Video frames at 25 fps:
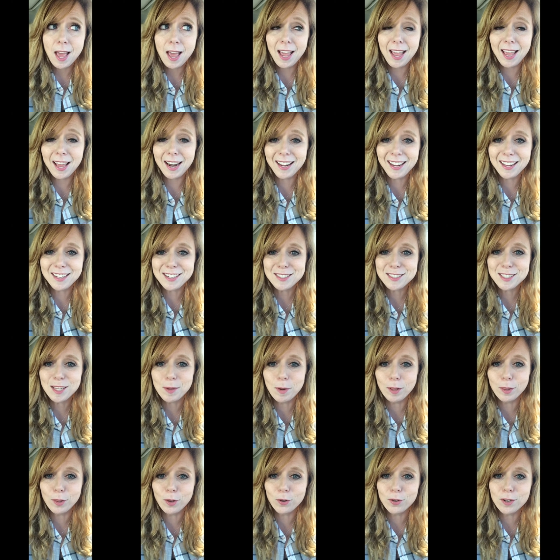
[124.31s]
And I get to see
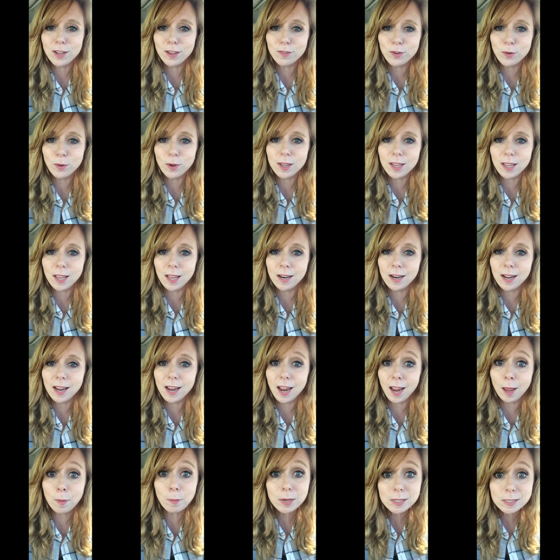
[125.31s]
my little nephew again,
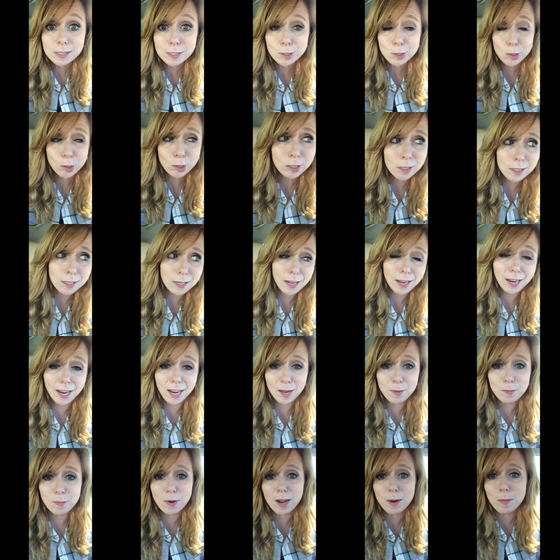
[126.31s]
and my sister,
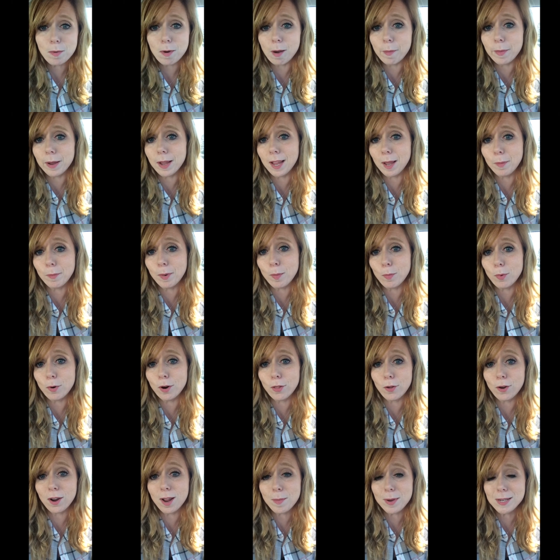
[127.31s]
and my mama, and my
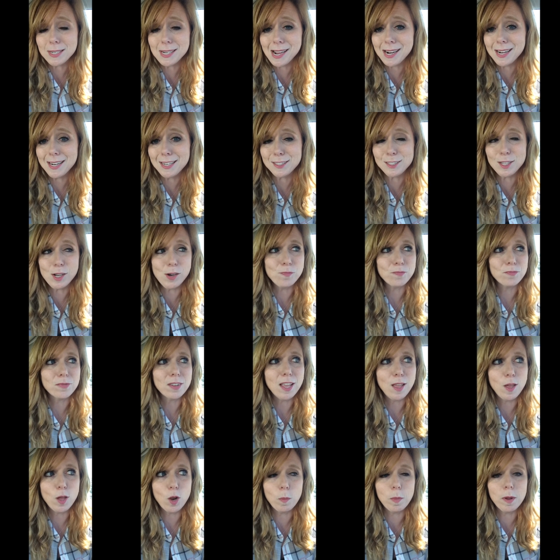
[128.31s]
brother, and my daddy. So
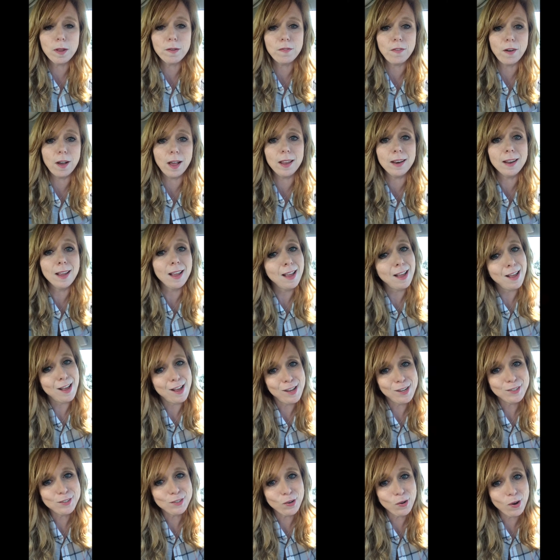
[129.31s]
it'll be fun.
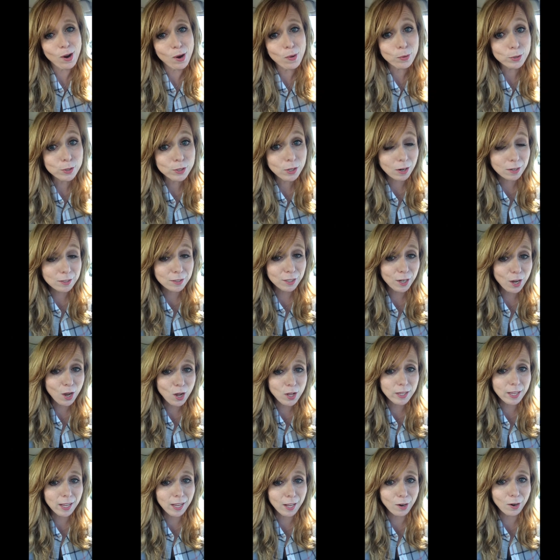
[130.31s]
So I will talk to
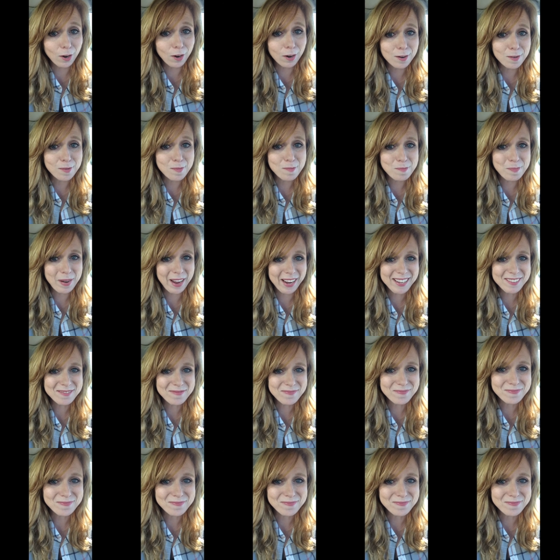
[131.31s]
y'all later. Bye.